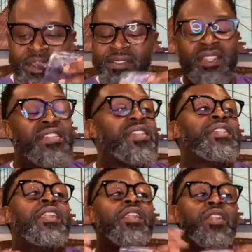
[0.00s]
This is
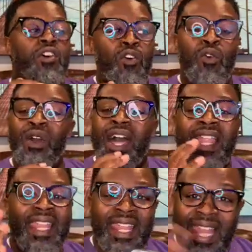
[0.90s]
a
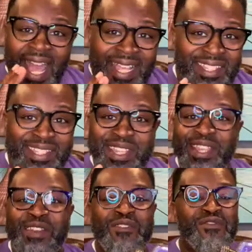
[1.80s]

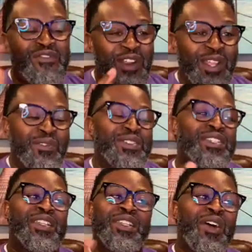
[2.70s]
long-lasting fragrance.
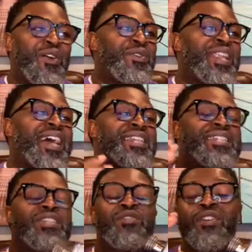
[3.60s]
It's a
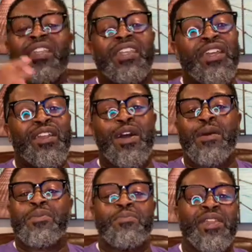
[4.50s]
long-lasting. You're going to get
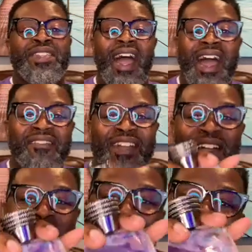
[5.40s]
compliments. I've
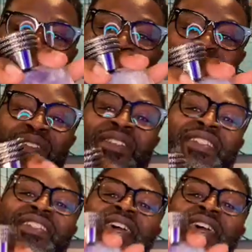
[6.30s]
gotten compliments on this.